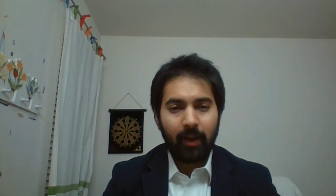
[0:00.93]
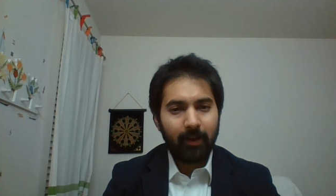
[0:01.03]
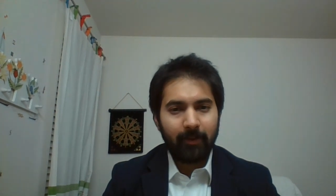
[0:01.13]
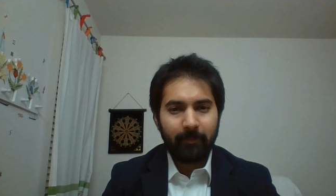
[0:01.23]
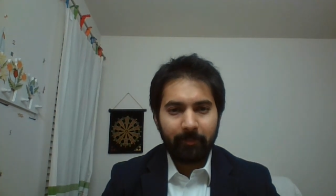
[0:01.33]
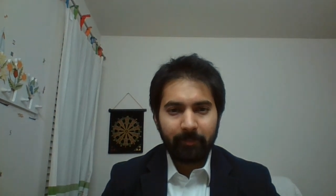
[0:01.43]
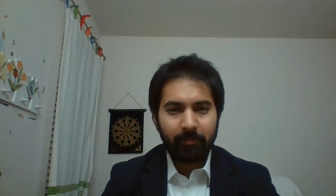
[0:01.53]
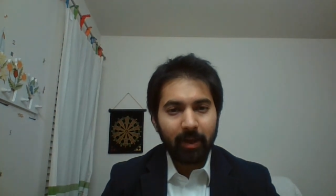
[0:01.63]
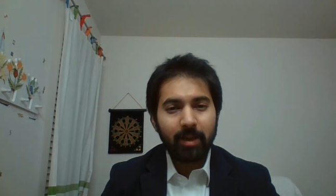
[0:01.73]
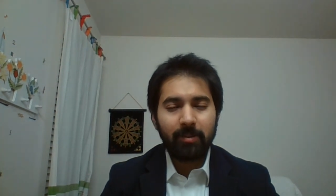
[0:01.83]
Hi,
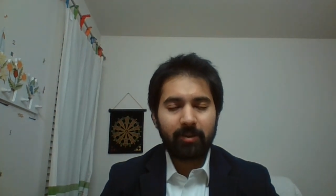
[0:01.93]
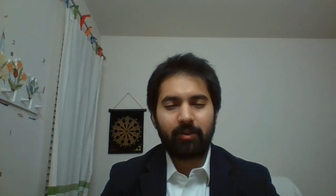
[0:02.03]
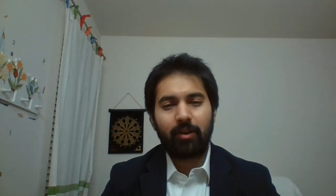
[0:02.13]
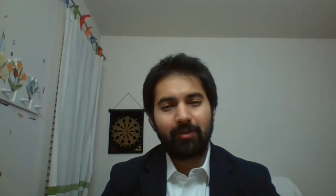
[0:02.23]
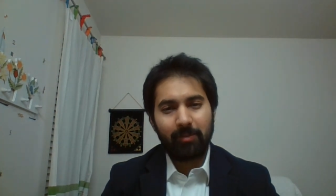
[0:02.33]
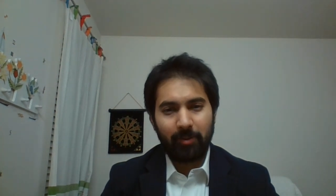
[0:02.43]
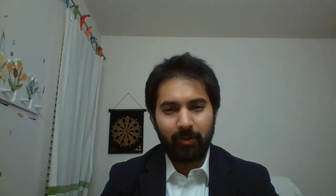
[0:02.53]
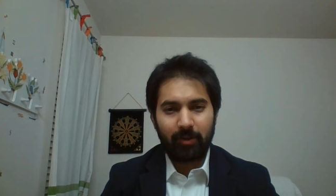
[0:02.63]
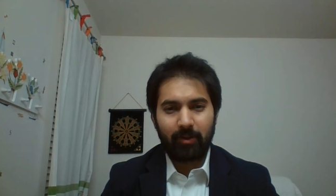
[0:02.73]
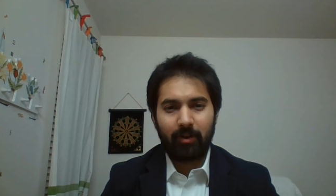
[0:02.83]
my name is Atharva
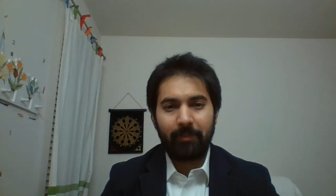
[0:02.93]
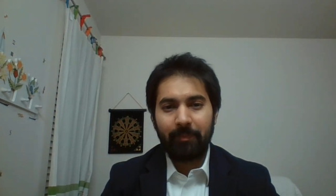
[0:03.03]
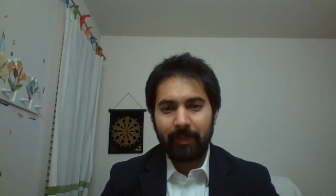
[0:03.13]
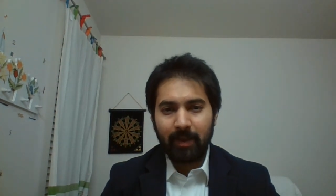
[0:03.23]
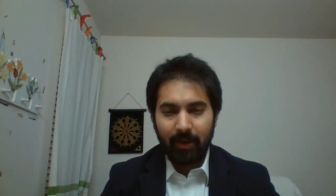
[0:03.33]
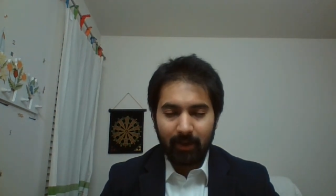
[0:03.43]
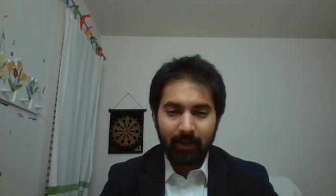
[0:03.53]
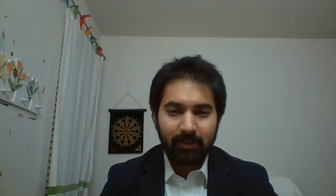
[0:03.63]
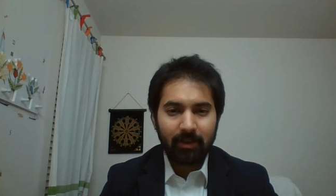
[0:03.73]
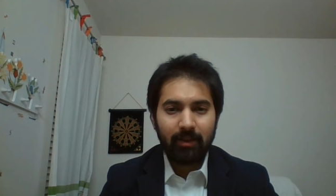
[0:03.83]
Punakar,
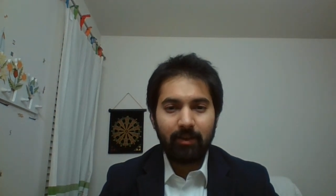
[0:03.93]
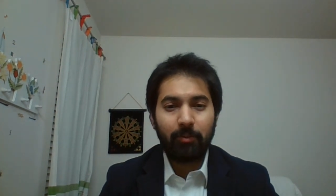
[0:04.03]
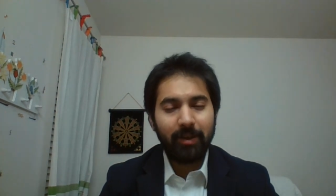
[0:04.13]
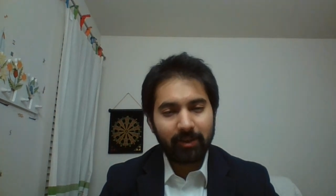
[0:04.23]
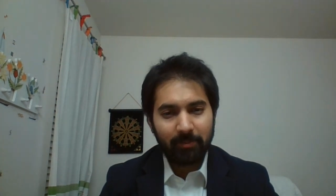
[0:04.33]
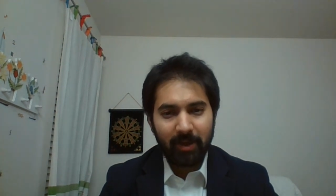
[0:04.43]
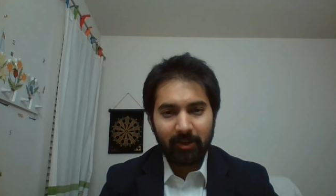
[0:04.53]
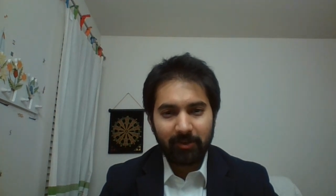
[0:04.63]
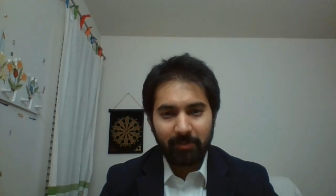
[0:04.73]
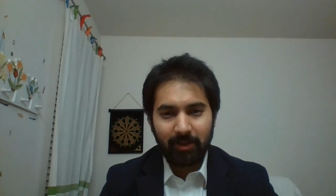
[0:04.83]
and I studied risk
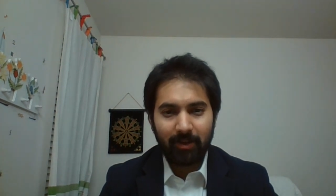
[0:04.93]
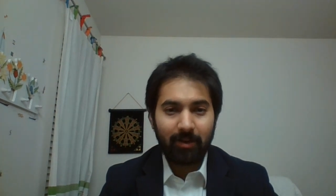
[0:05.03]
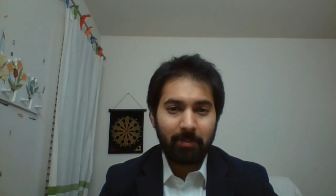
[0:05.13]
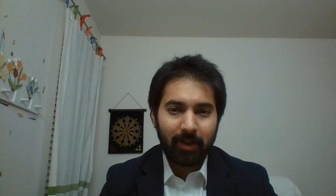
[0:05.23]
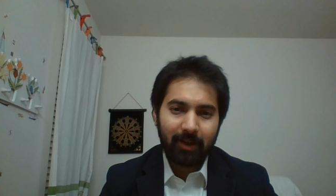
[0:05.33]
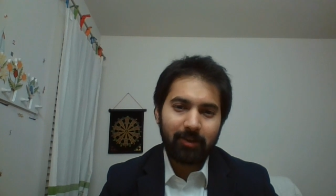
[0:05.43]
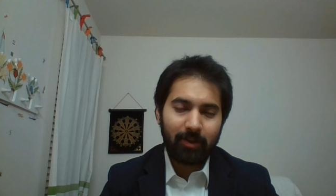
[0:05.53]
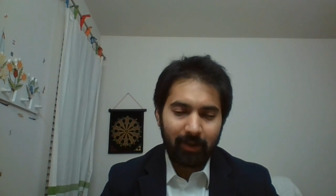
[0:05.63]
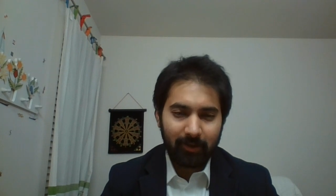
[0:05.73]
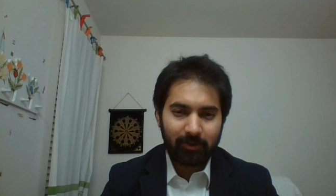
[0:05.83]
management and applied
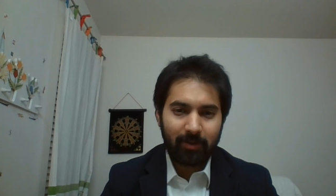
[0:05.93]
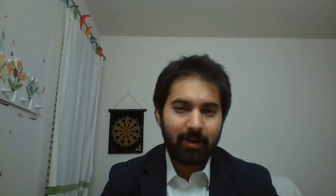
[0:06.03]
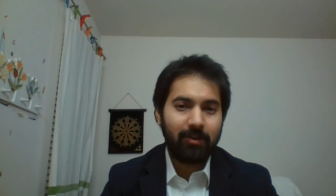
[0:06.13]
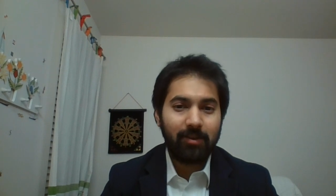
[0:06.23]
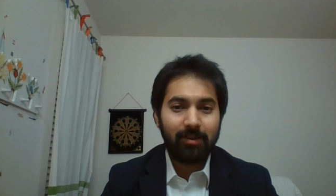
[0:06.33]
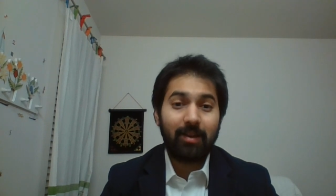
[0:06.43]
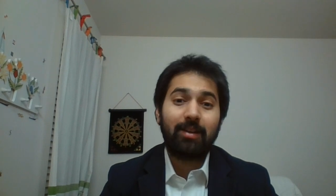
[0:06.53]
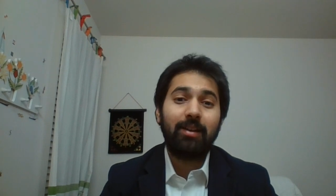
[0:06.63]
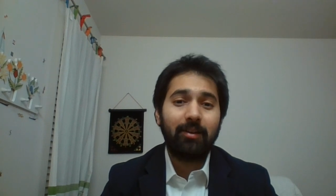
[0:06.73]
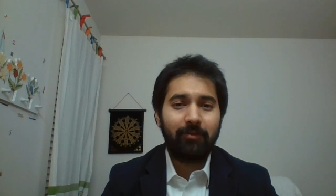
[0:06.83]
trading strategies
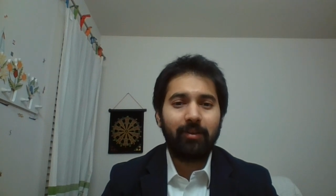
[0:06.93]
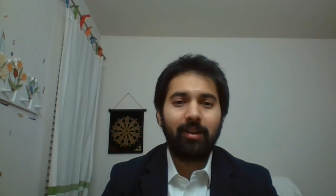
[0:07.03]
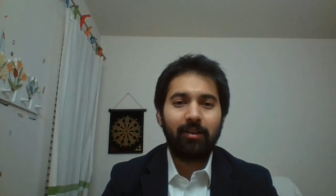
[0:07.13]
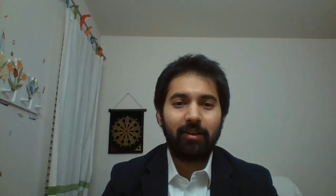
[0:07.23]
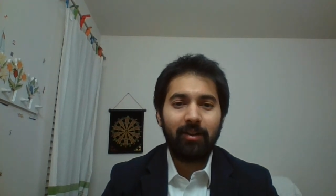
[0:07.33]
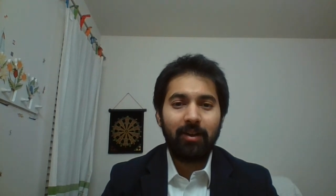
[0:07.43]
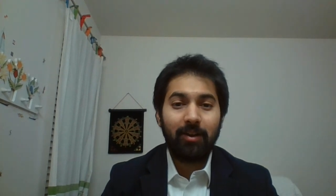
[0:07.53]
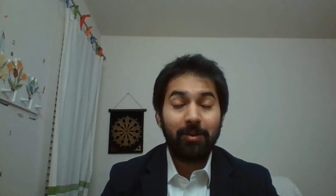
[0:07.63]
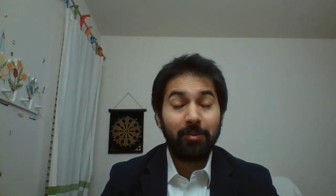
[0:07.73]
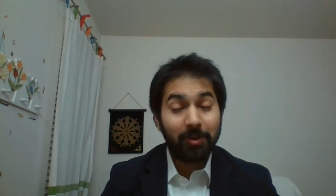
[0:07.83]
at Kenan Fligler,
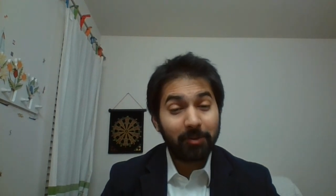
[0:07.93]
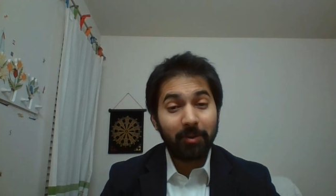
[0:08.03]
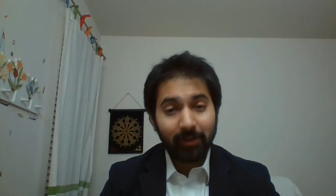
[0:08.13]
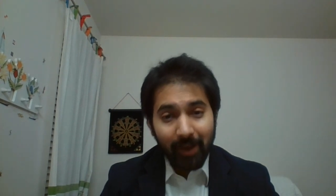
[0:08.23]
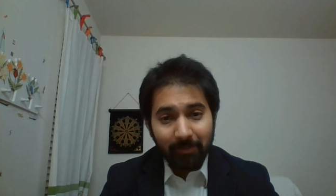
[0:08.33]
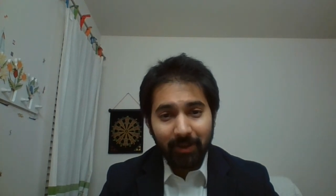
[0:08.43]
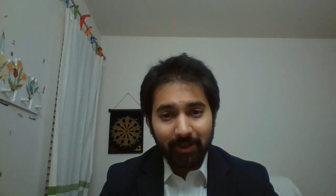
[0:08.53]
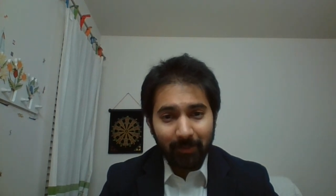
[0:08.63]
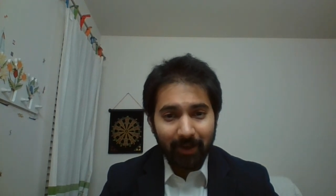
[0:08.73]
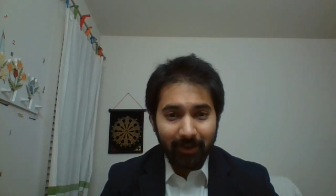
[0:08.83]
which is what led me
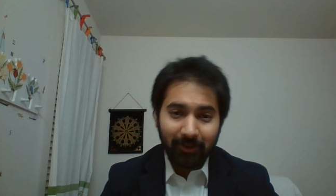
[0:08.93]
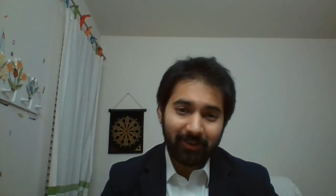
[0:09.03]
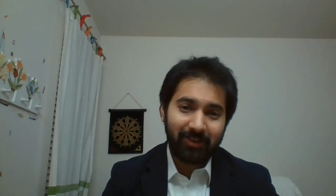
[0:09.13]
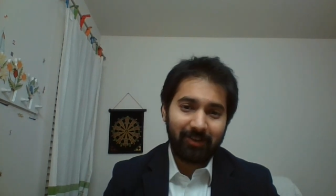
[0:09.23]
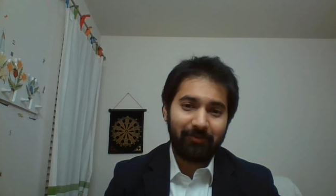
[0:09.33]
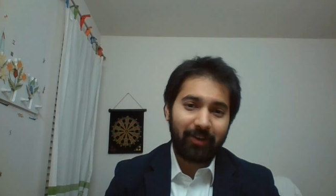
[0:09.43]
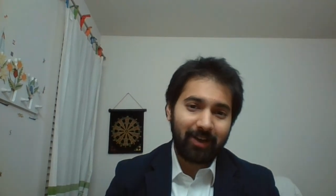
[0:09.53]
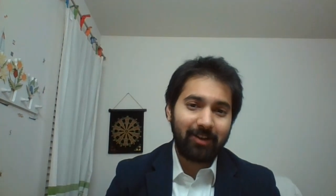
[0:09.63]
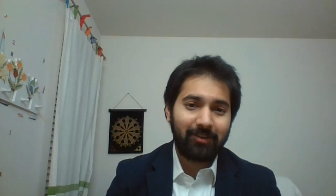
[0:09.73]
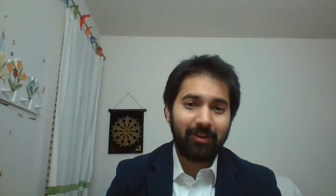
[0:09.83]
to my interest in
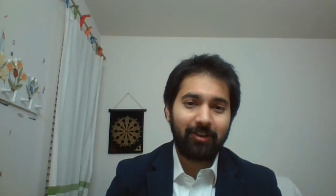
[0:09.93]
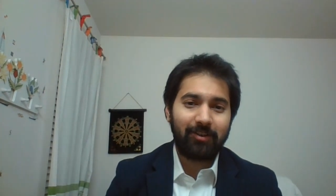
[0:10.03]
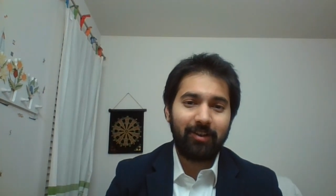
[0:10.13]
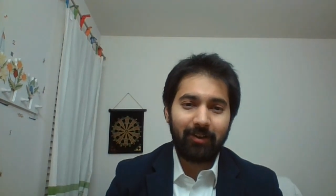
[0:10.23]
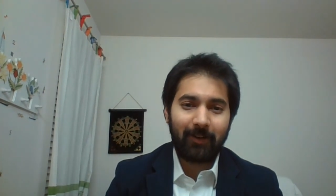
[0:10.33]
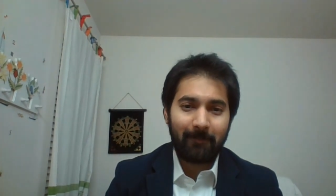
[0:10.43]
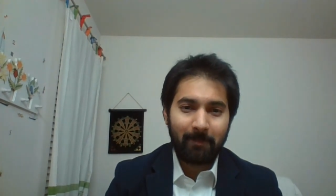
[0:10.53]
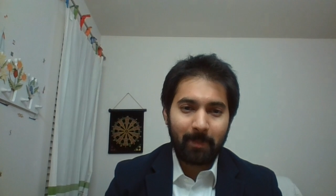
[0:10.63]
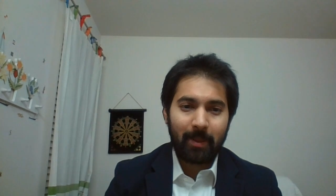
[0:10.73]
financial engineering.